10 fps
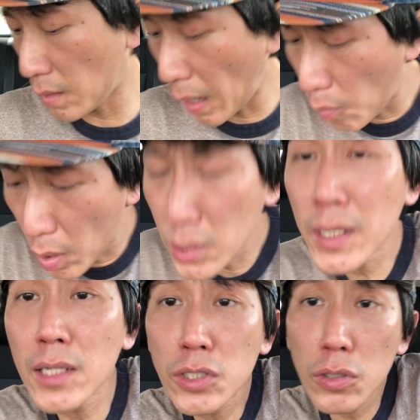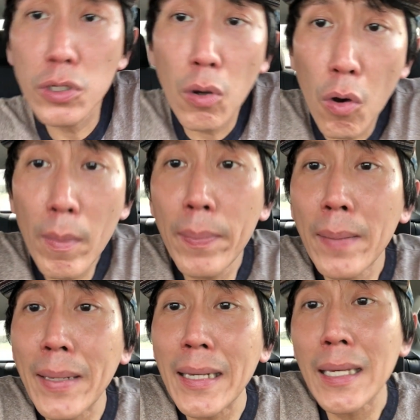I want to get to know all my
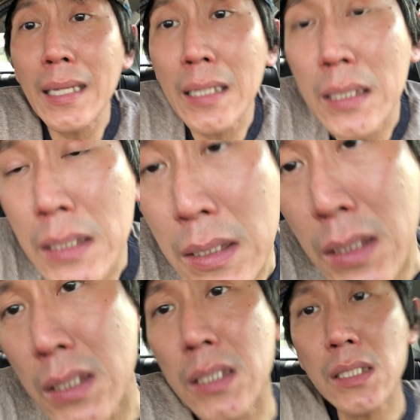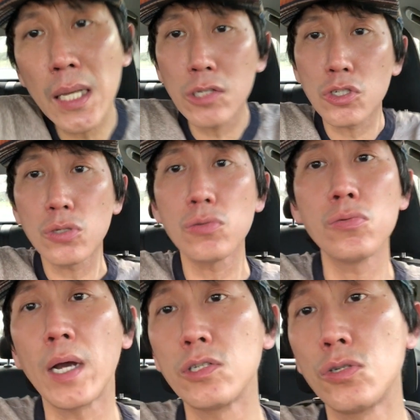babies. I
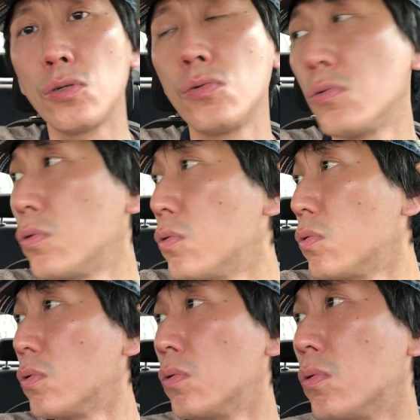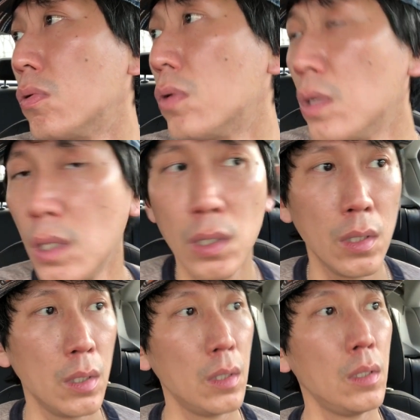do.
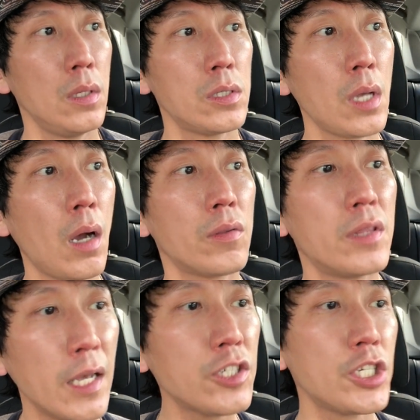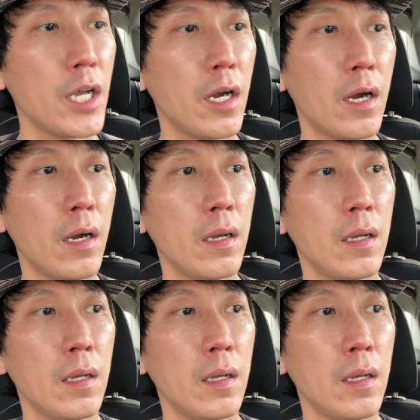So this year,